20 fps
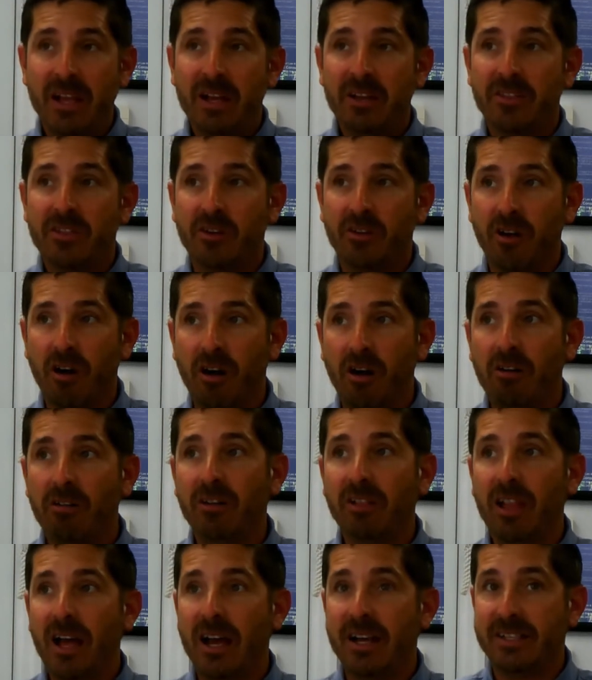there are
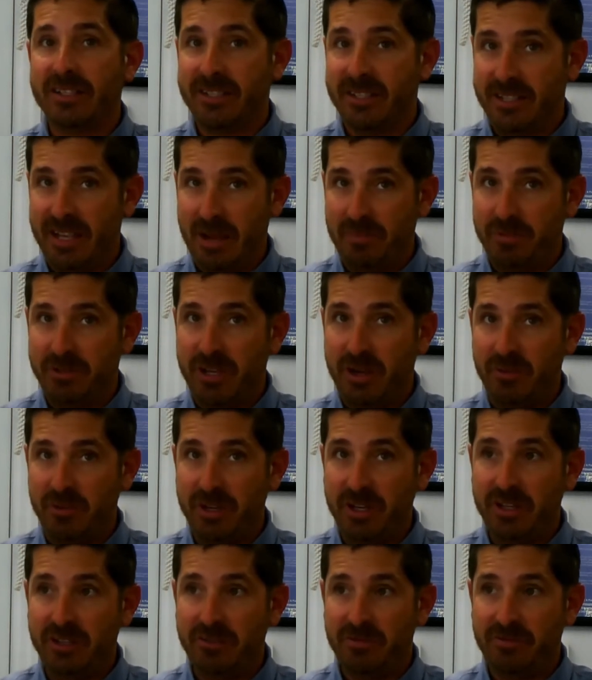a lot of steps that we
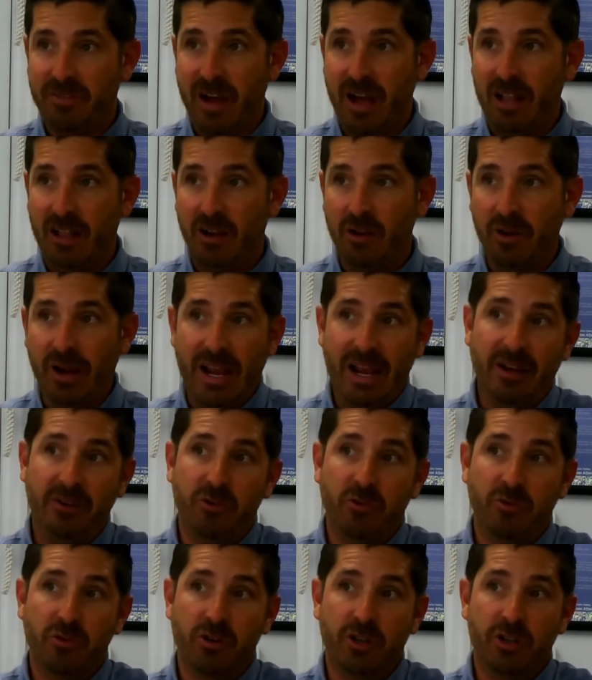need to follow
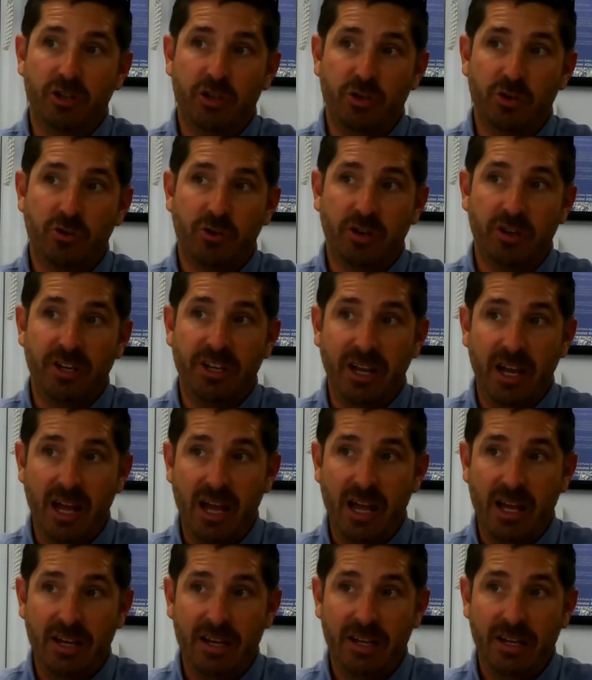and or ensure
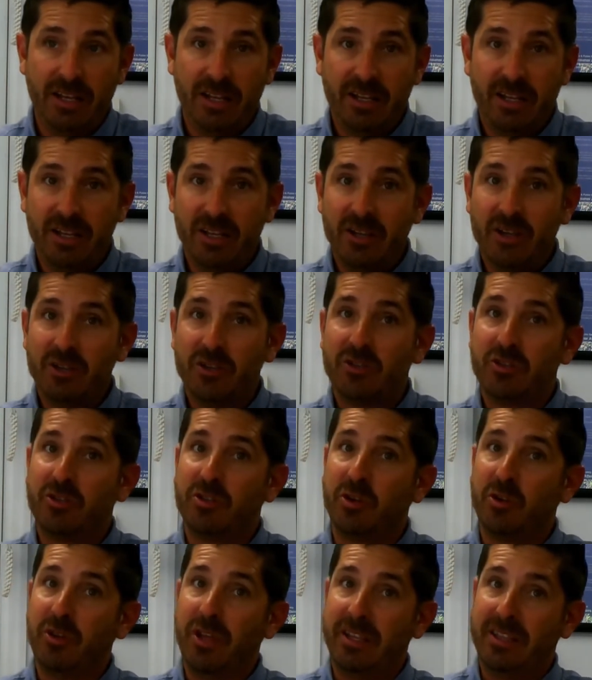done
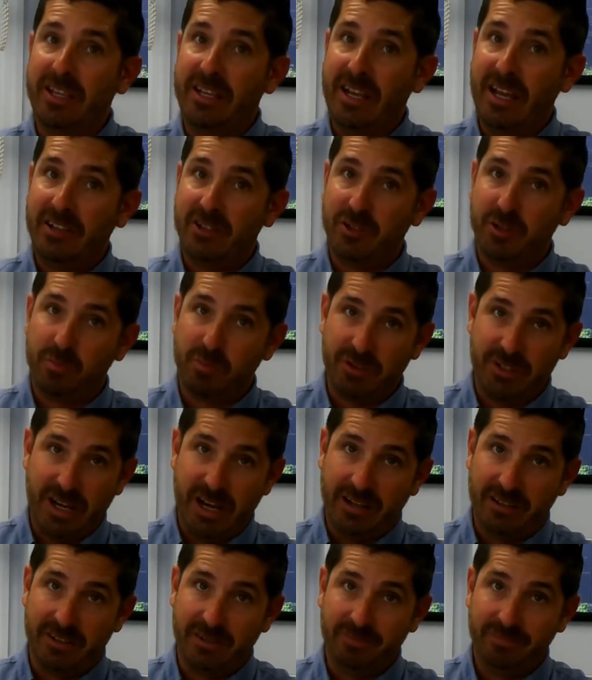so that the engine's
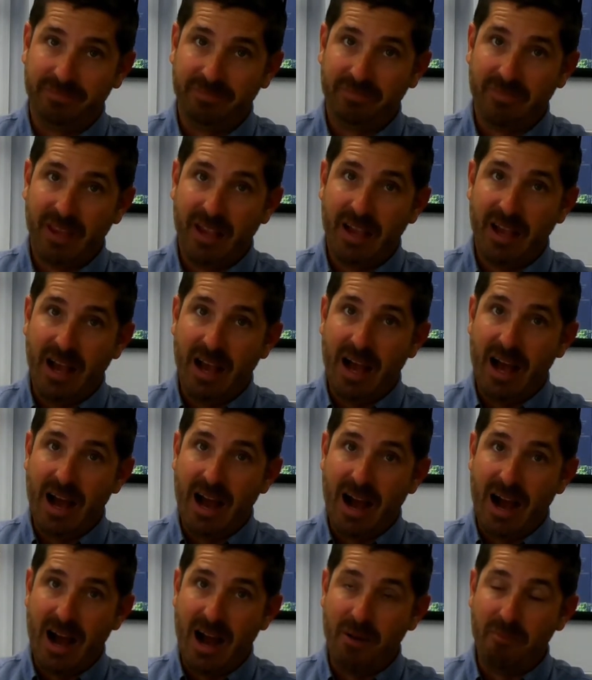protected.
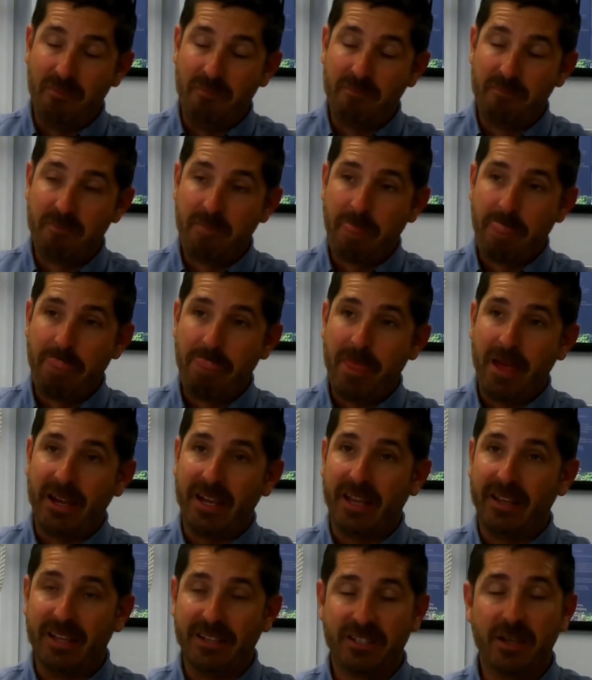
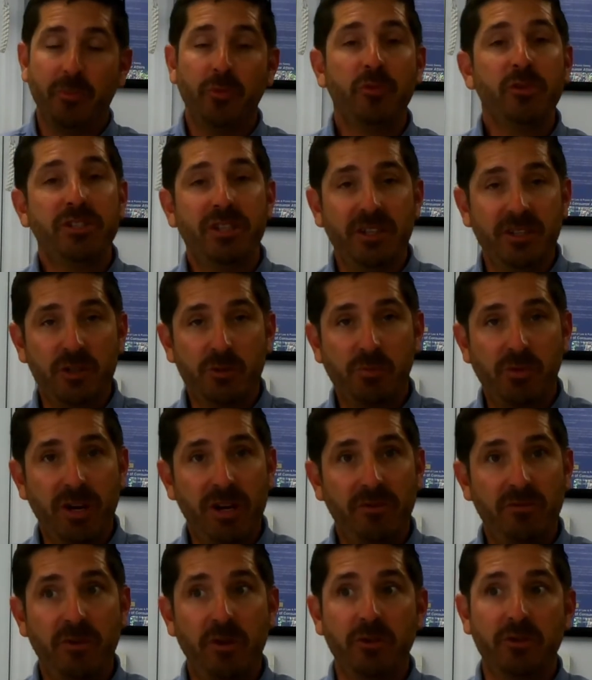Again, that's something we see in the
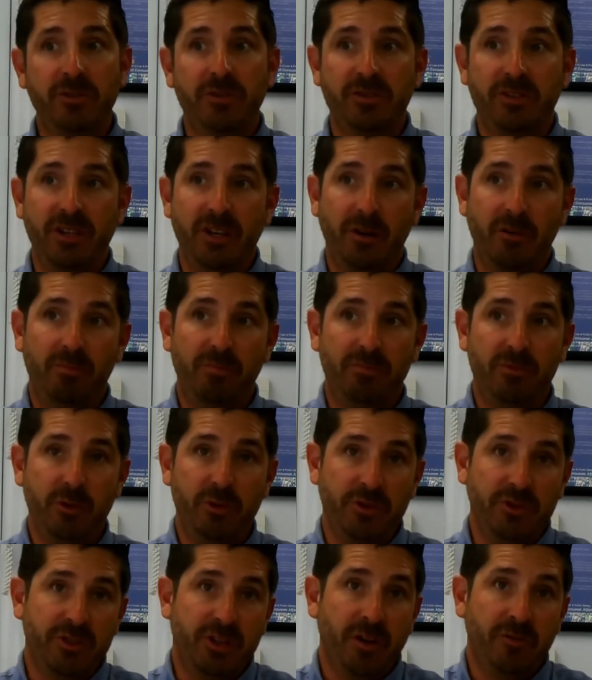spring. Folks, you know,
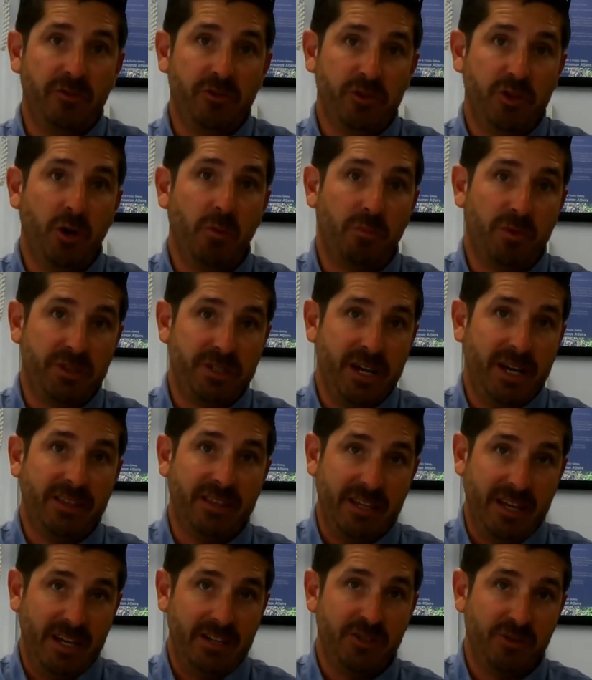do-it-yourselfers don't protect
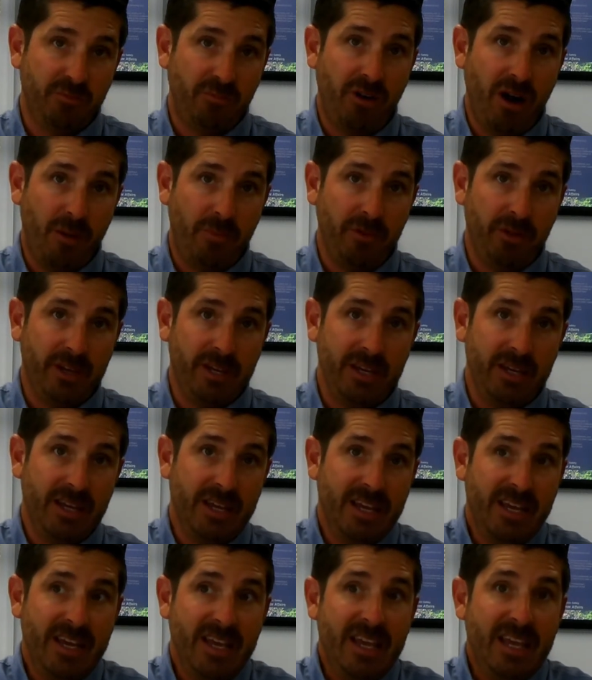the engine properly.
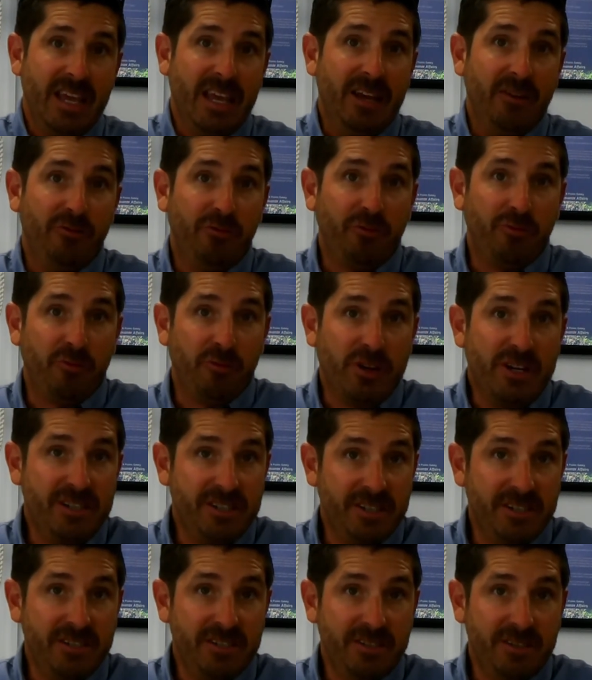It
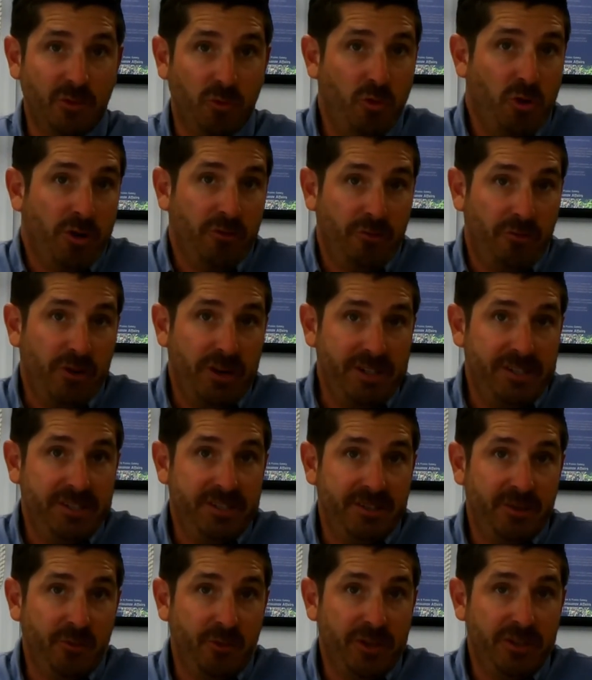freezes, the water
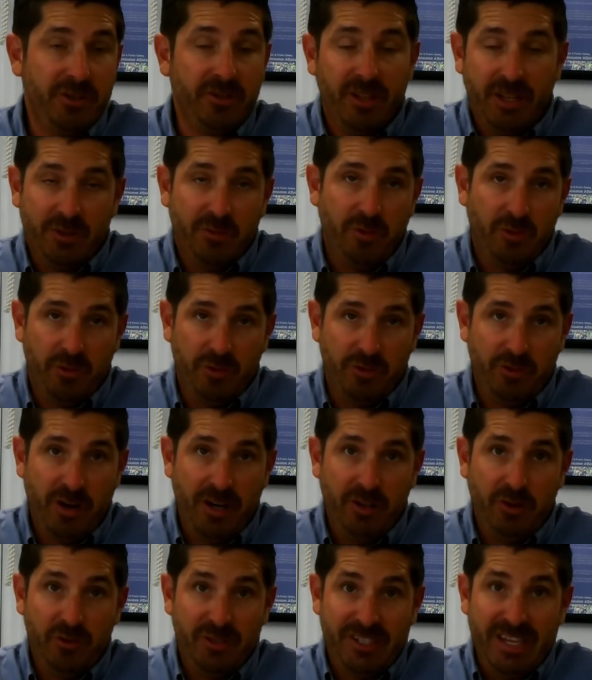freezes in the winter. That's what we're trying
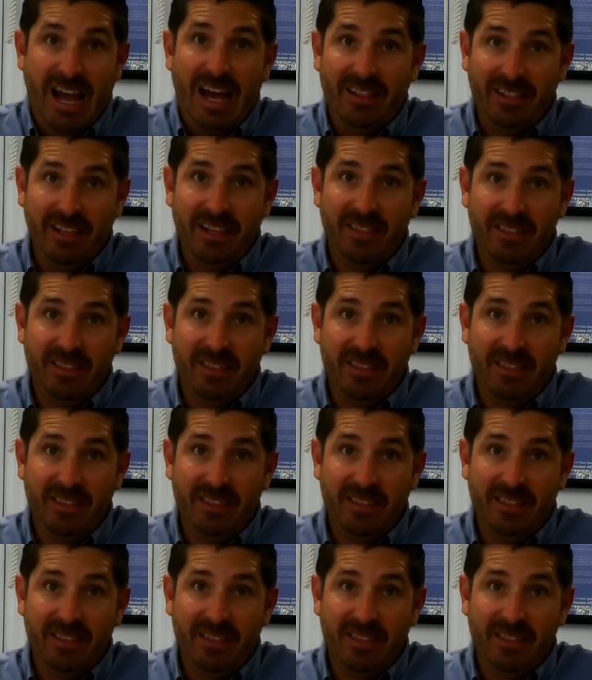to do, is not